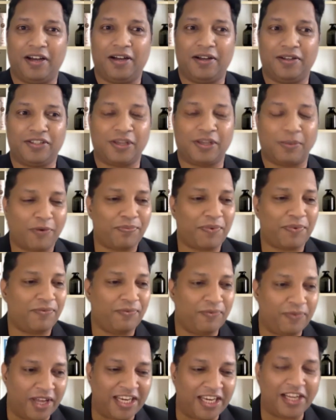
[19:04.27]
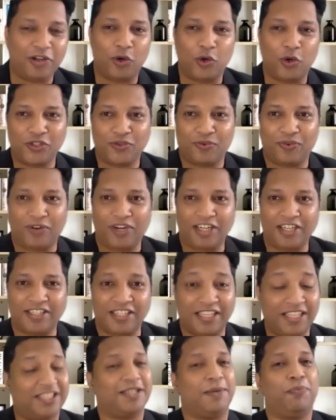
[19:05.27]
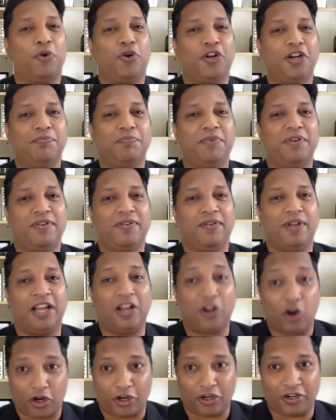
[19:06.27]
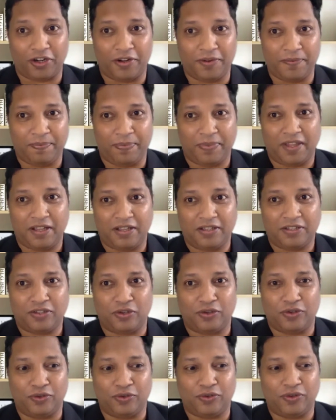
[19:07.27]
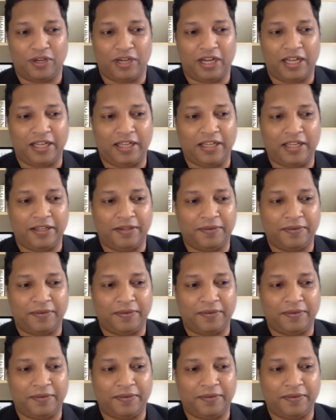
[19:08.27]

Some of my very close friends, they supported me a lot. So I,